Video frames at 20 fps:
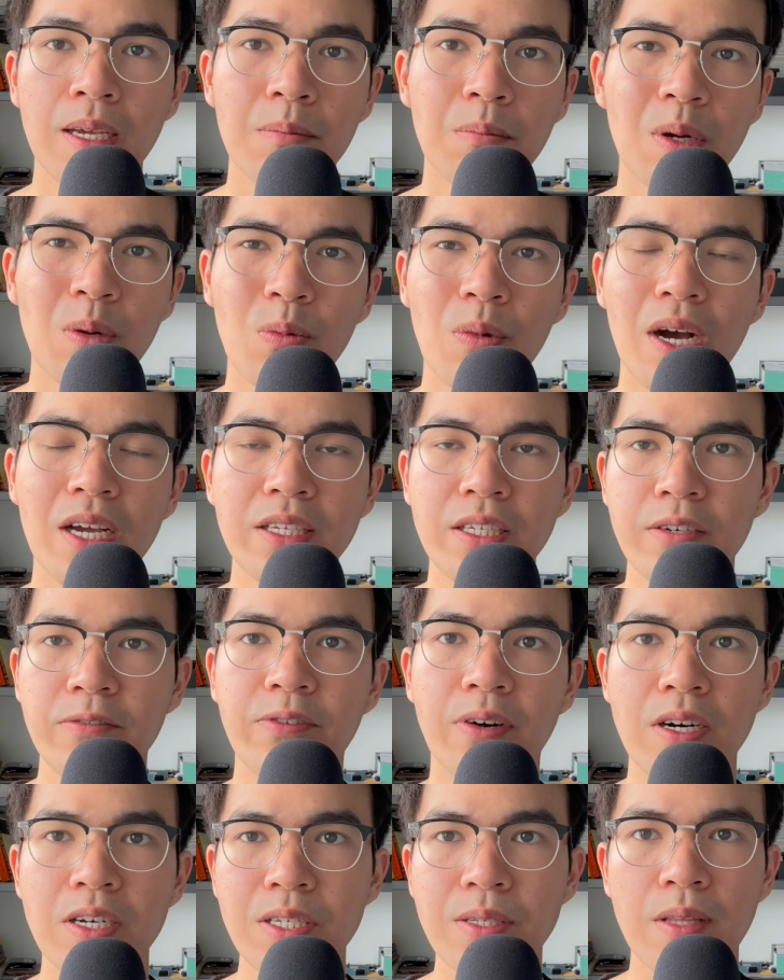But when you
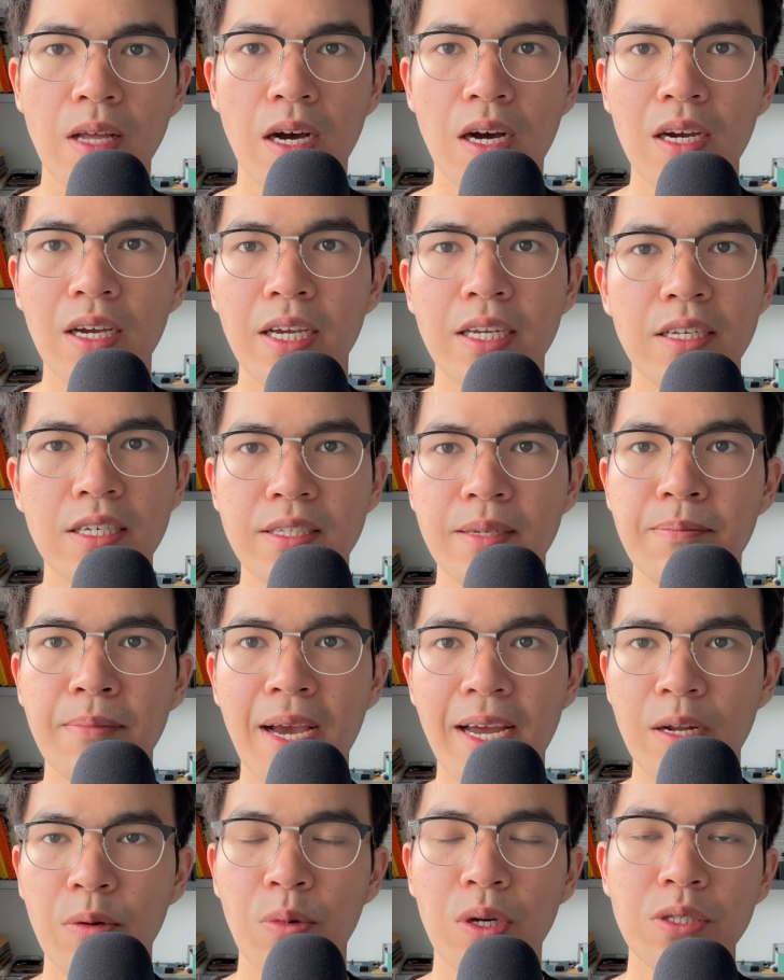first start, it doesn't
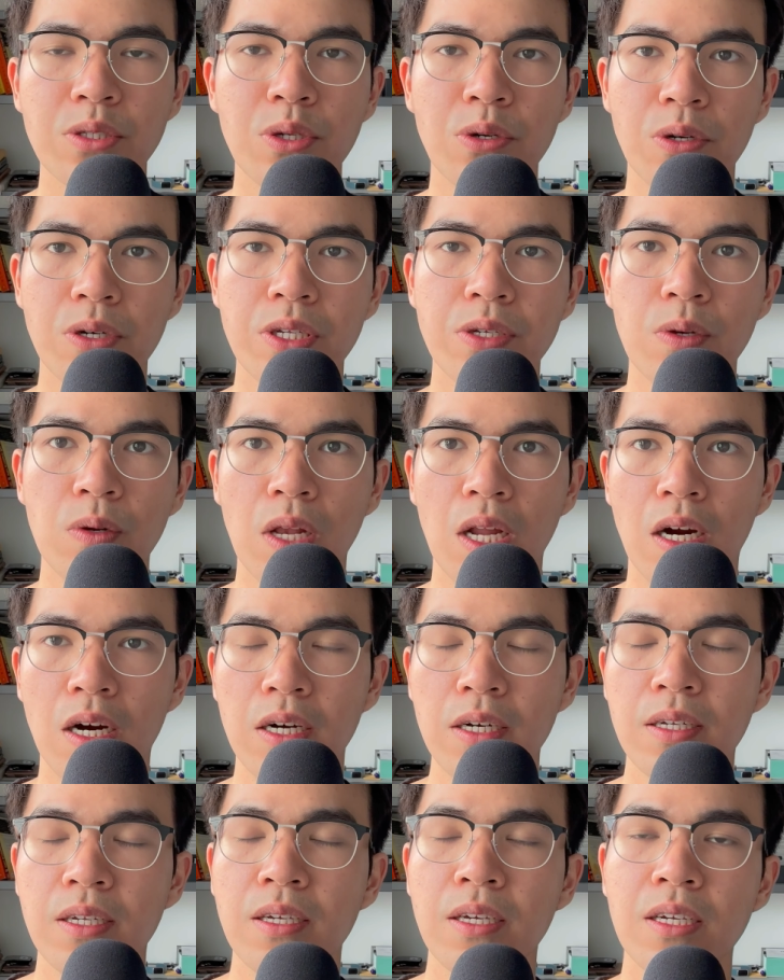matter what tool you
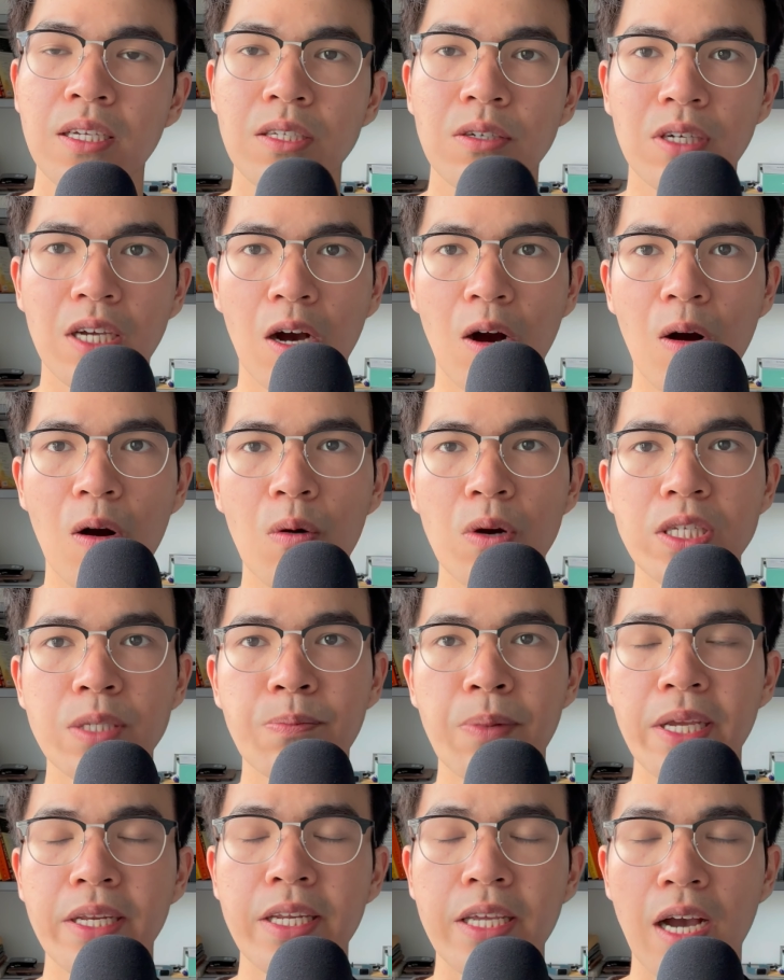learn, you can always
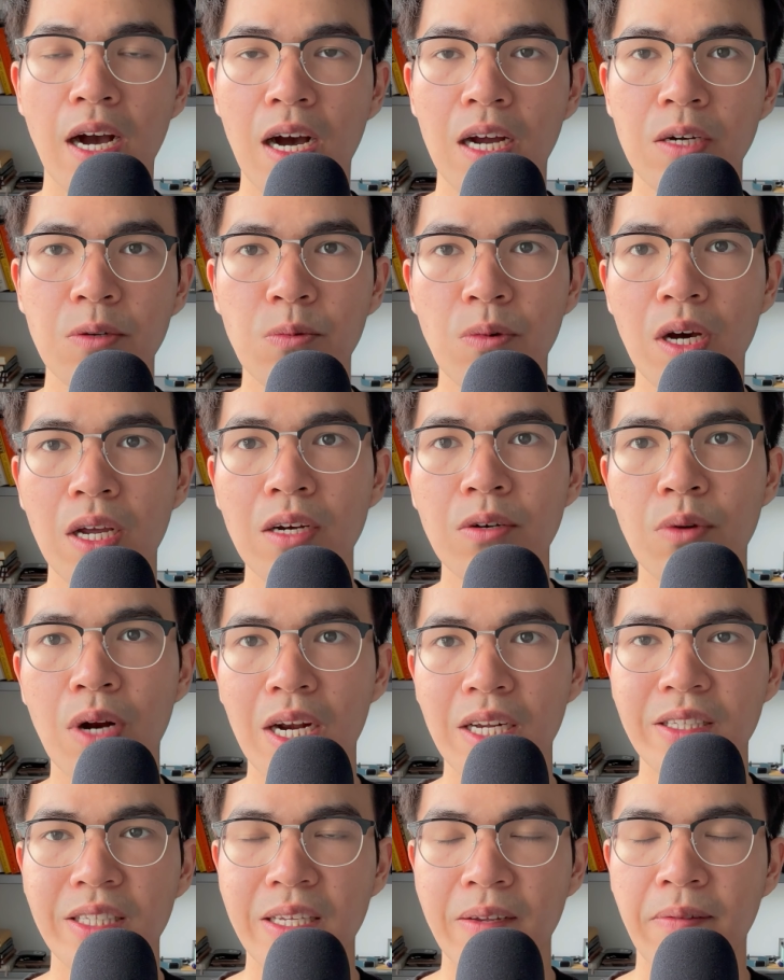pick the other one
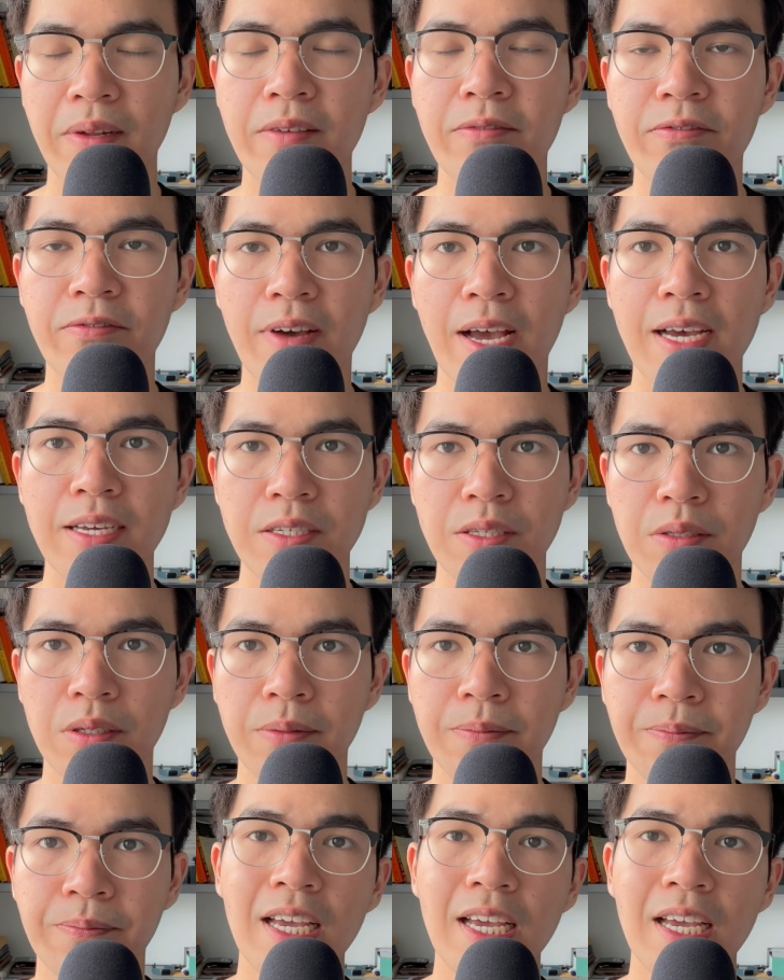relatively fast.